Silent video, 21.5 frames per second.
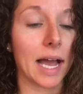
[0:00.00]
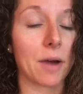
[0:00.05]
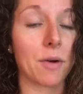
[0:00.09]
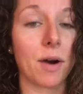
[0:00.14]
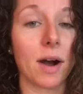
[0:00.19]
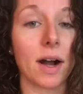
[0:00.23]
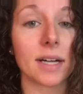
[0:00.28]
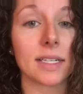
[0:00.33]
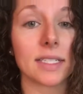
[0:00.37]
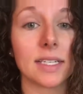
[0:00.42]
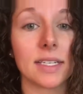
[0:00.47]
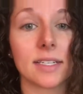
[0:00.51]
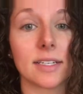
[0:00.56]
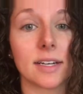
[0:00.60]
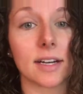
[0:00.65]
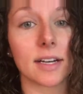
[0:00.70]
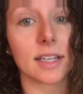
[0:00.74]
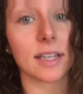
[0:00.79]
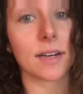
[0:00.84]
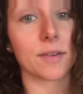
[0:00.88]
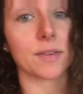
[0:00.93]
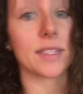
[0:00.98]
I walked into
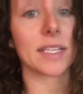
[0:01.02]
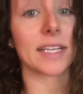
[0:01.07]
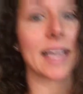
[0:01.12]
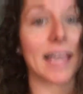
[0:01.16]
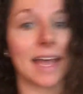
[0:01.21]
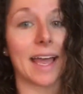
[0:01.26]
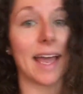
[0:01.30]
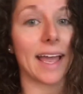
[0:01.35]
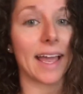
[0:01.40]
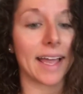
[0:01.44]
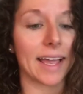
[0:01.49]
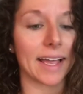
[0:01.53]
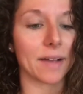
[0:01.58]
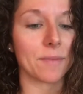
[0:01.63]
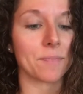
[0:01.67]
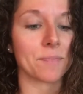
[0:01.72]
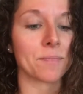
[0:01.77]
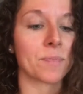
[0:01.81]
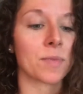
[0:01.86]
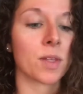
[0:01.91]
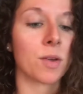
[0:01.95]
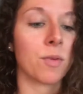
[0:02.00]
Dunkin' and I was like, hey,
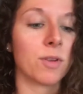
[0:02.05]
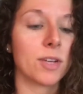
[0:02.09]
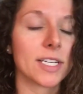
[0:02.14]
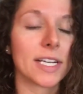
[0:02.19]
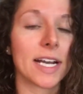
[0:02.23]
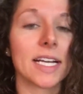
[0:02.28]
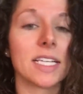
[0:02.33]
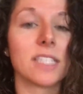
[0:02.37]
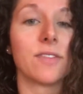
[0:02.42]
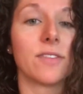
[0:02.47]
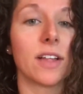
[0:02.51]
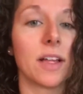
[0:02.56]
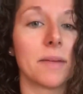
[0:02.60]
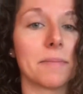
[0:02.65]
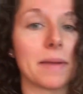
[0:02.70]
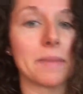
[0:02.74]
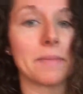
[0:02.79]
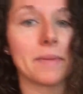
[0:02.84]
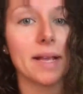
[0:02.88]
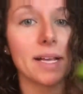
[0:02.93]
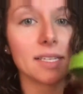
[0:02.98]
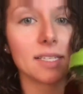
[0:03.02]
would you guys fill up
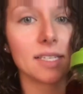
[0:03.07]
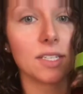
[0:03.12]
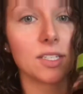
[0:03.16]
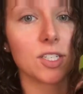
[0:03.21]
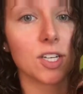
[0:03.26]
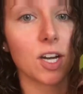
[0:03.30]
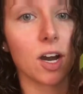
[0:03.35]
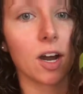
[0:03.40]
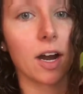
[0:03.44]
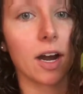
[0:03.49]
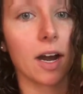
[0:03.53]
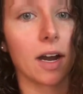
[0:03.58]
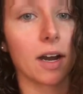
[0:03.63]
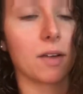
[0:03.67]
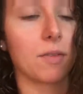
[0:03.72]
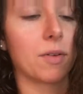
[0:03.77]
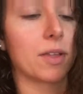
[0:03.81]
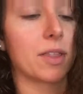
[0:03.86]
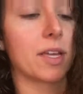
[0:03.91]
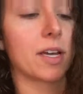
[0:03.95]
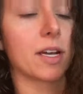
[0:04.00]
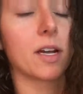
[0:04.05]
my mason jar
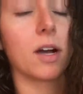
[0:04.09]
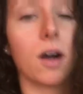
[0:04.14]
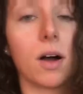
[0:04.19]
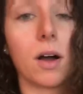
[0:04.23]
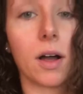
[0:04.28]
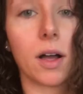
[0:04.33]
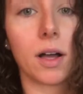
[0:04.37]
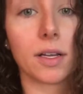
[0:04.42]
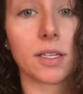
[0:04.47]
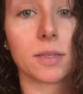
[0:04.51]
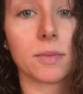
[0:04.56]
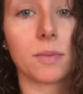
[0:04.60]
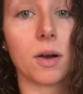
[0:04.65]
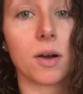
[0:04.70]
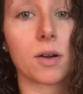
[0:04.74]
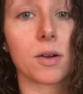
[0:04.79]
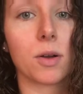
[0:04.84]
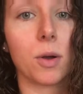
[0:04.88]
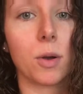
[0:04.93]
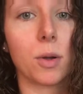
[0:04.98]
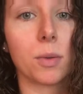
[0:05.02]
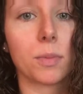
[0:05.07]
with a, a small
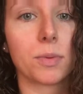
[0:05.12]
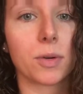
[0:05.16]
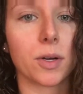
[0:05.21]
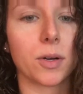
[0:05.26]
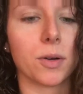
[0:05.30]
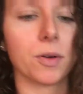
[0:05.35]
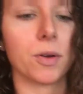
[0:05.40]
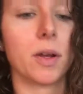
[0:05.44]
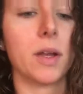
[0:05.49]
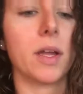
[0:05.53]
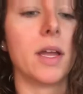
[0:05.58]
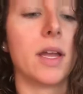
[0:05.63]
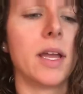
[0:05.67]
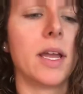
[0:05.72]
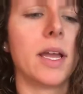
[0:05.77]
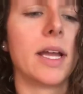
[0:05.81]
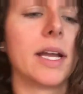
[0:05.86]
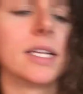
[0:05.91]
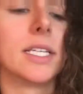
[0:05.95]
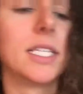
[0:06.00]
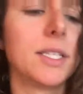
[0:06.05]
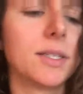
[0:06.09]
cold brew?
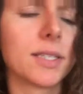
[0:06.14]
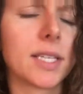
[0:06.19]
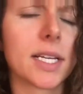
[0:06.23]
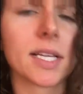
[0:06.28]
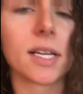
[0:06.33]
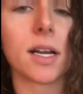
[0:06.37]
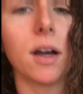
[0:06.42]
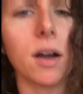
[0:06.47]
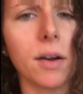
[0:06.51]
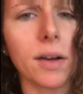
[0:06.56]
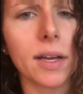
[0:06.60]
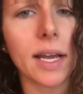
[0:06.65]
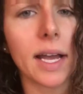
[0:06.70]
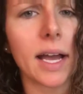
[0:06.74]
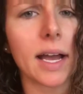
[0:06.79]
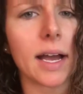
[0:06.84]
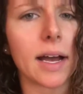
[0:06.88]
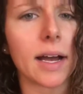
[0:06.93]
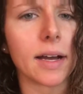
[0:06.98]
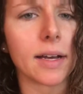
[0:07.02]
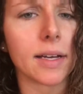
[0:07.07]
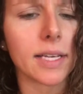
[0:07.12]
And she was like, oh
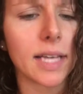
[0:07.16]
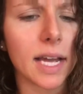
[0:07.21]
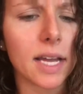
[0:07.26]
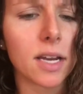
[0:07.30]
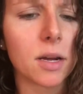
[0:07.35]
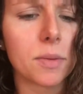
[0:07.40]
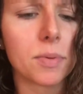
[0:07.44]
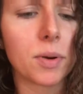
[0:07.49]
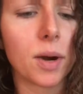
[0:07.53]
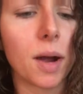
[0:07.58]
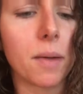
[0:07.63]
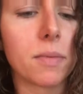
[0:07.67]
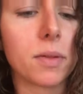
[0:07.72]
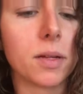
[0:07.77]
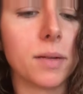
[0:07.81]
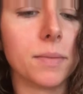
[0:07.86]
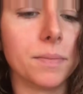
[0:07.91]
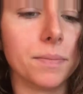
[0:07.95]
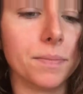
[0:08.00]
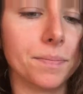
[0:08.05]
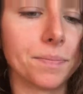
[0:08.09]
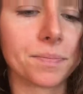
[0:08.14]
yeah, yeah, no
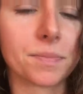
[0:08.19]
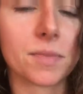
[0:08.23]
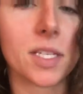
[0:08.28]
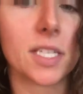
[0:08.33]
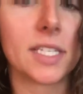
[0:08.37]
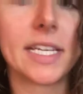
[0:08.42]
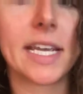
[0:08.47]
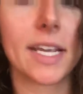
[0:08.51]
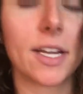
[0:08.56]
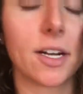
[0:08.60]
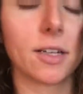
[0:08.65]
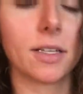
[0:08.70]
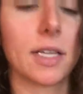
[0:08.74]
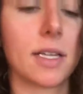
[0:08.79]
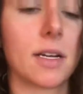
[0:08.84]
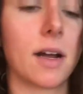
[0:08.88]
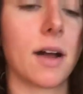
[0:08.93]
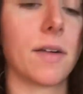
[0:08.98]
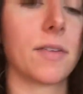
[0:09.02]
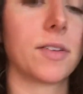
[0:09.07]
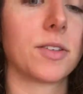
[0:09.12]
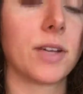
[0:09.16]
problem to take your lid
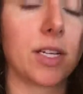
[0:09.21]
off.